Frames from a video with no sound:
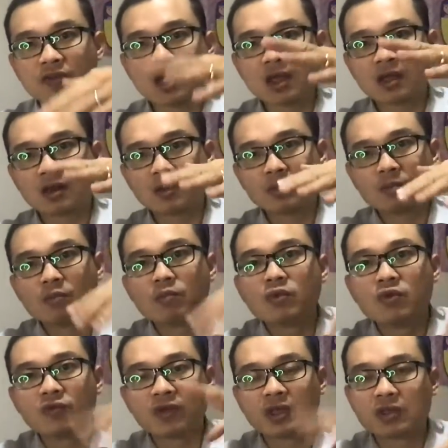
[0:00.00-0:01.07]
that
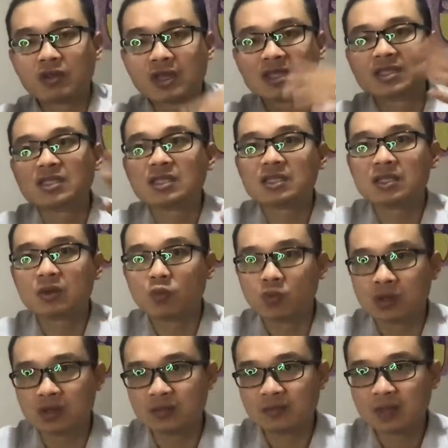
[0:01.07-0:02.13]
moving, you can see the
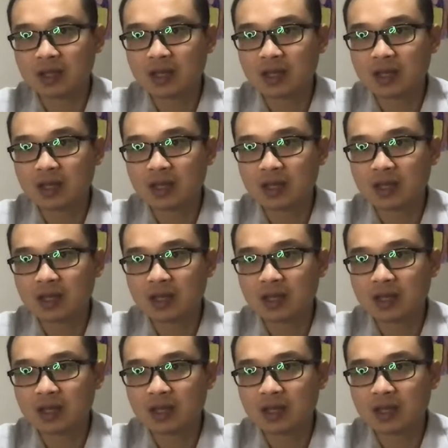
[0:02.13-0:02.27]
wind,